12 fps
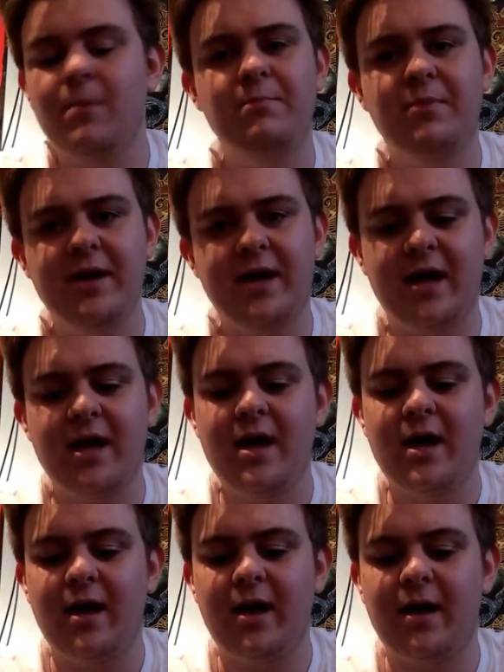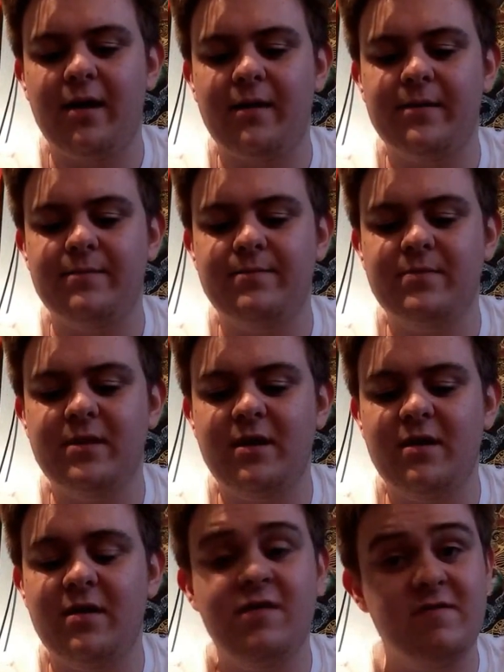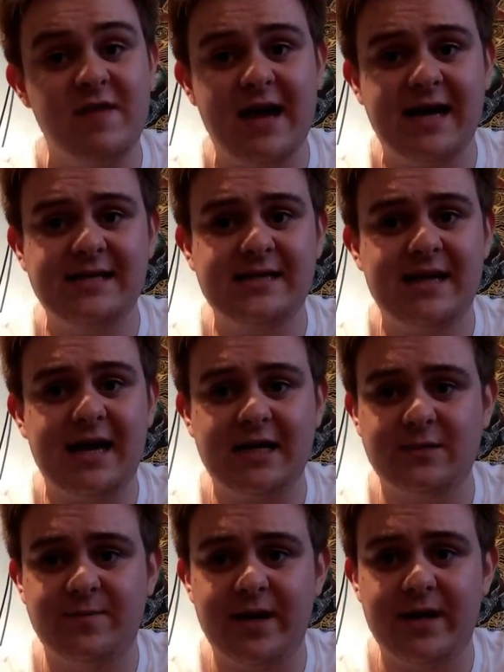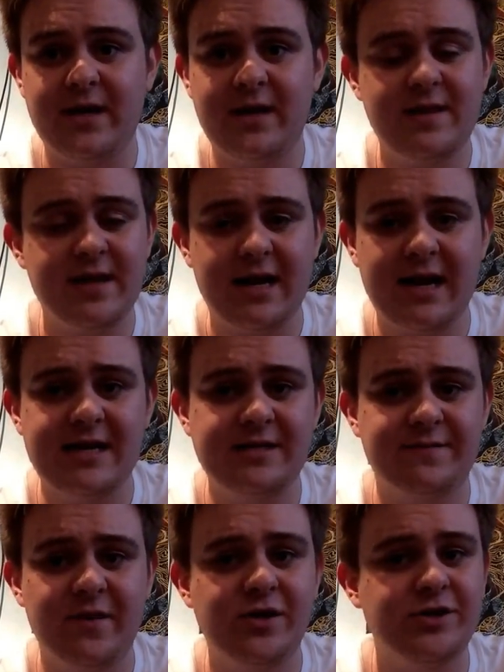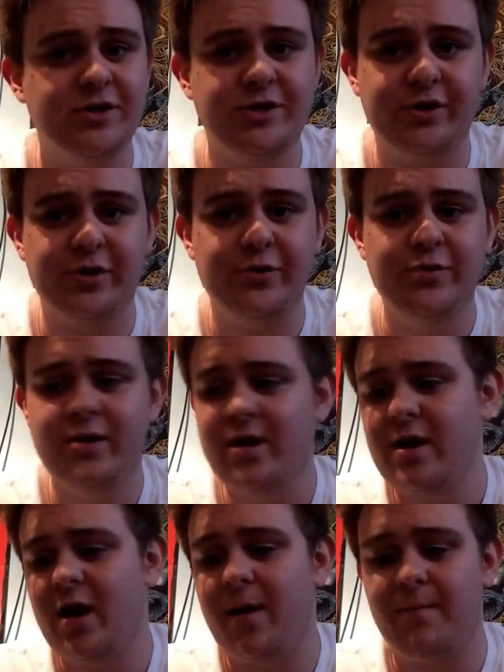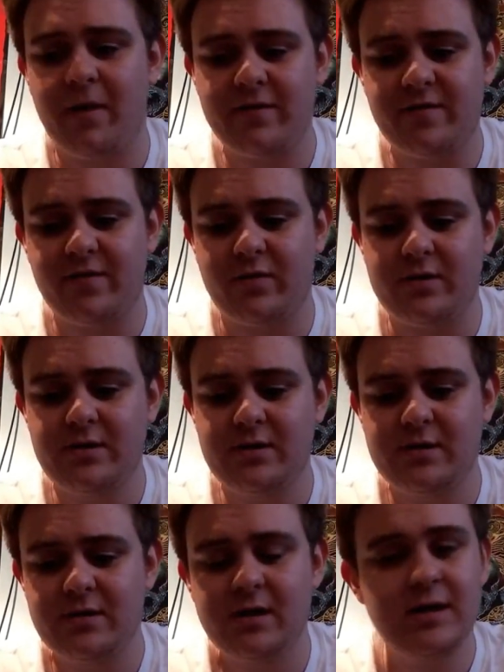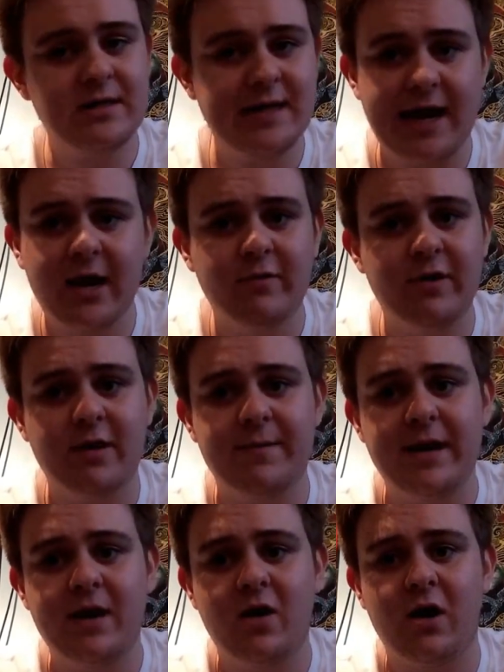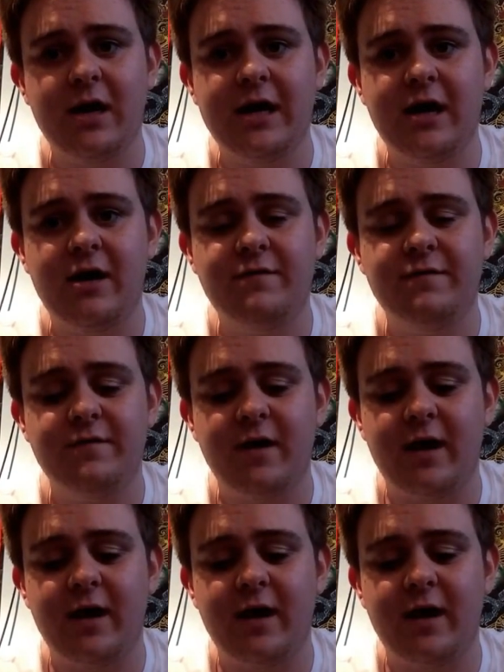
But yeah, that has been the Atlantis version 2, a month on. Cannot recommend it highly enough.